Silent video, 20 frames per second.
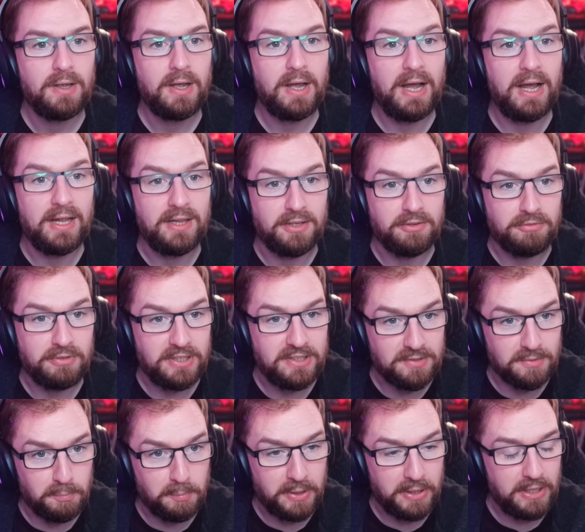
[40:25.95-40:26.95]
And the
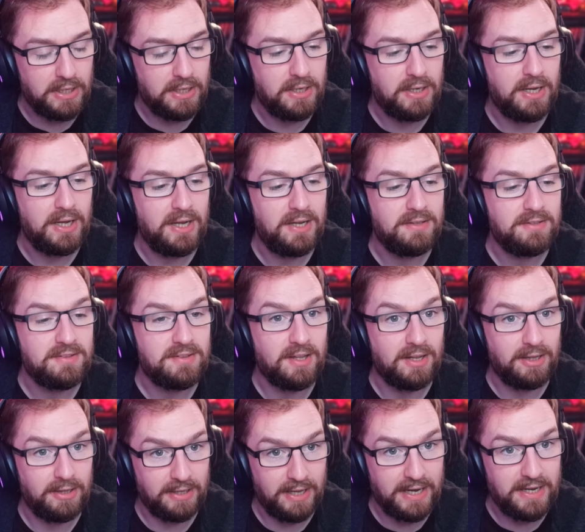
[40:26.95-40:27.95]
reason being is the
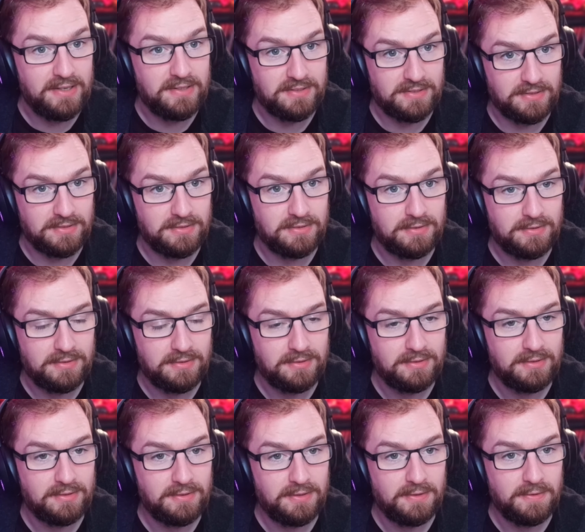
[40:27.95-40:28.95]
lasers
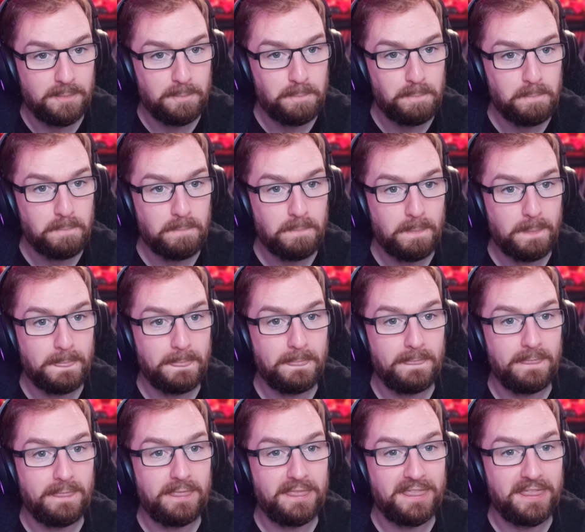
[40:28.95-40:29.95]

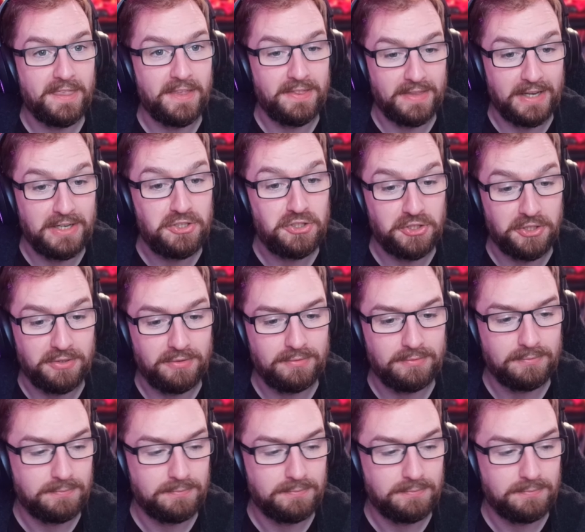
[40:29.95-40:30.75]
that they shoot.